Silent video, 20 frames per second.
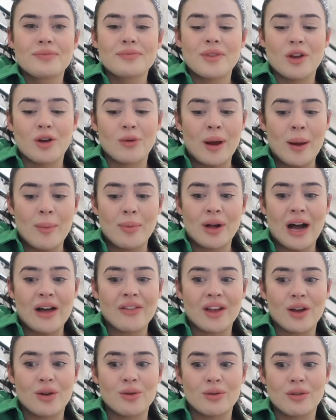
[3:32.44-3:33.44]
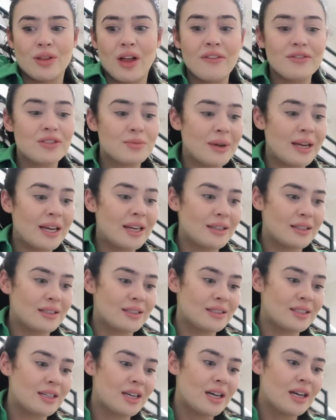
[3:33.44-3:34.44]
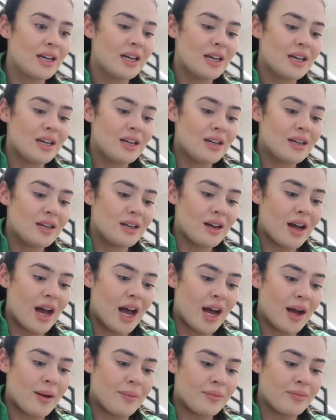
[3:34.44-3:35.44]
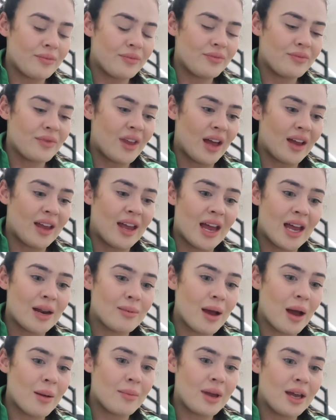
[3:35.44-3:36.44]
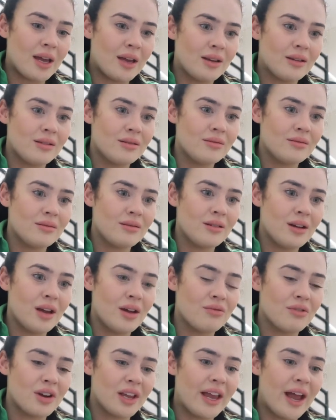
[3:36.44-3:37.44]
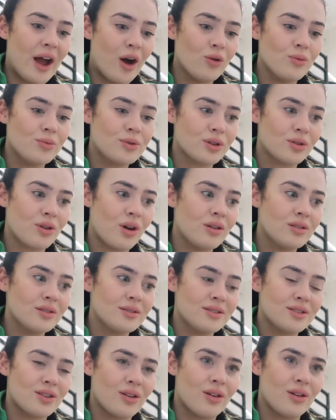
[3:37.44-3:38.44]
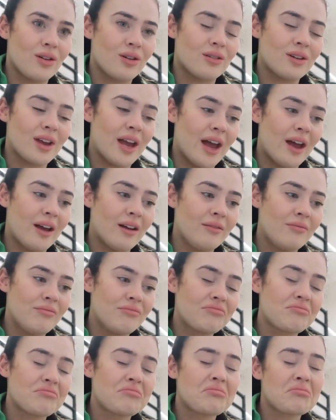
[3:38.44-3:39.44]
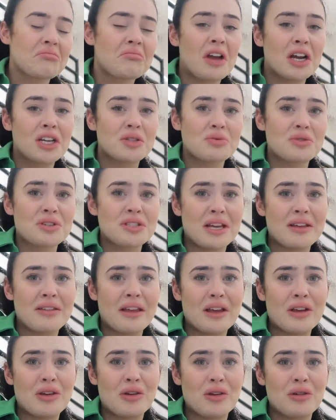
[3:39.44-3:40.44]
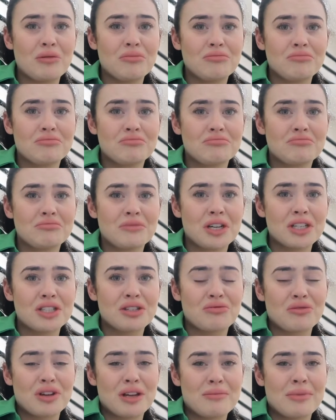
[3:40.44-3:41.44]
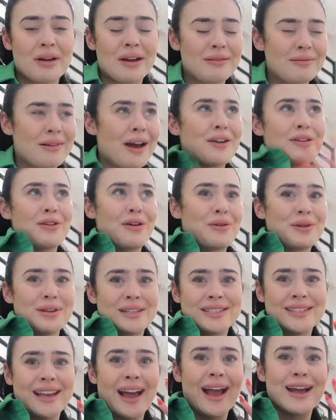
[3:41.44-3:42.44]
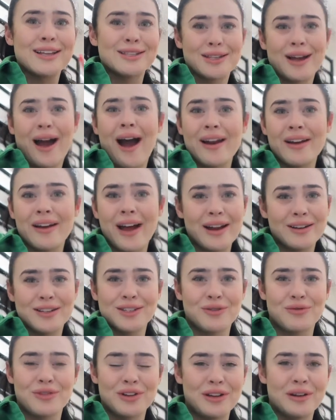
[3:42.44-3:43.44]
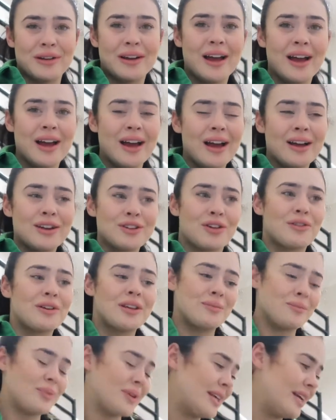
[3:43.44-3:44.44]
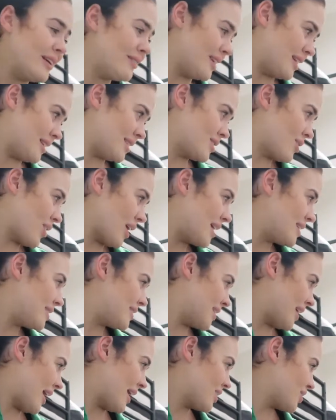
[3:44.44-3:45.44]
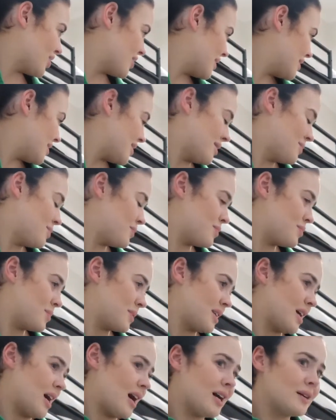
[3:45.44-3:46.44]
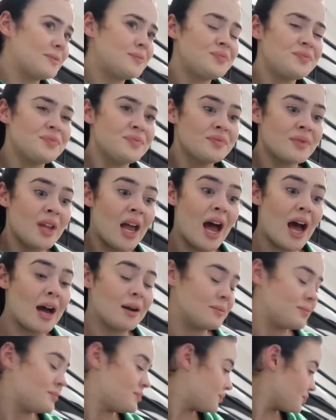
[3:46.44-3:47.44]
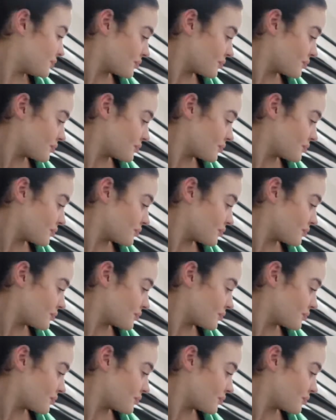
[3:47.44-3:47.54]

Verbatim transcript: there were people out there who loved me and um, that cared about me. It really helped a lot. So yeah, I just want to say thank you. Doesn't really, I don't know what to say. It's kind of, I don't really, don't really believe it. It's crazy actually. It's just bizarre. Um,